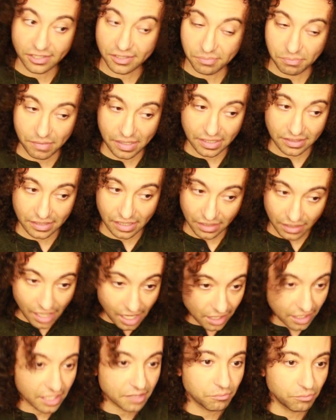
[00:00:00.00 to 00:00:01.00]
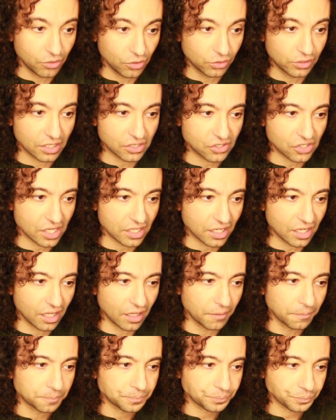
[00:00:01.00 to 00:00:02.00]
It smells a lot like Bleu de
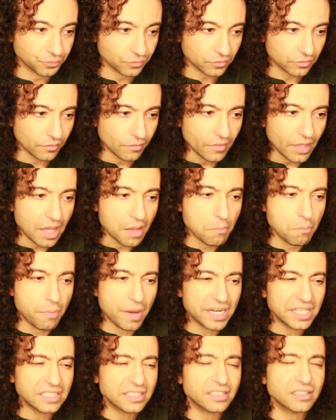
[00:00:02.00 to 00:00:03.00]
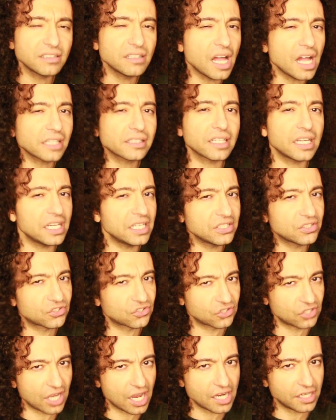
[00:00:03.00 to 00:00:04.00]
Chanel, but it's not
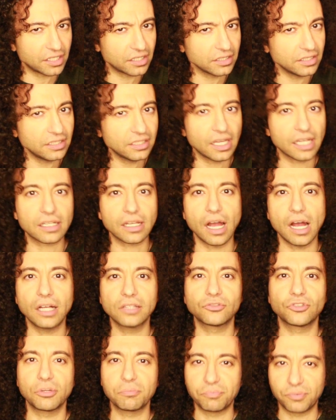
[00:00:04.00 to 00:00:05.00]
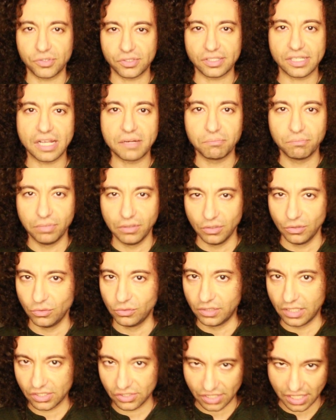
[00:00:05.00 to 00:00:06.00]
entirely like 100% Bleu
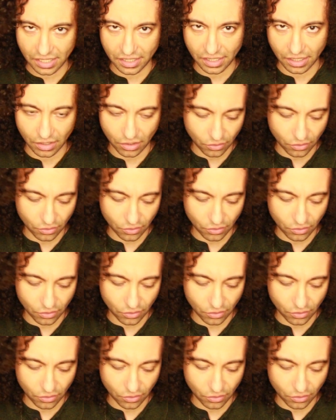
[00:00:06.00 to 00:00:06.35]
de Chanel,